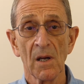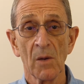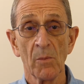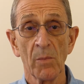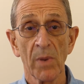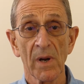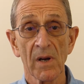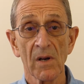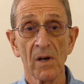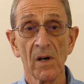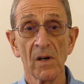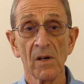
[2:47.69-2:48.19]

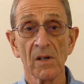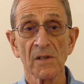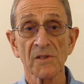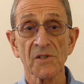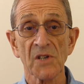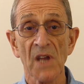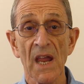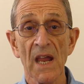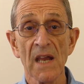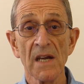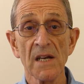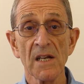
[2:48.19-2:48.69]
because
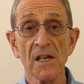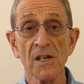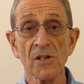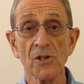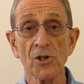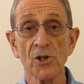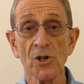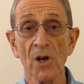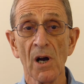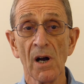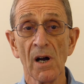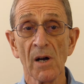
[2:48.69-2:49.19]
any
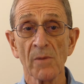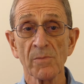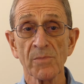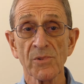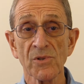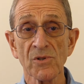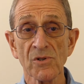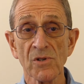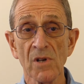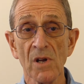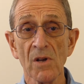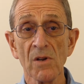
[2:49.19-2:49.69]
sharp
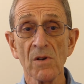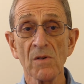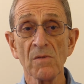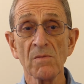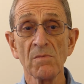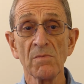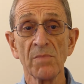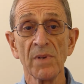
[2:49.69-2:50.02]
stone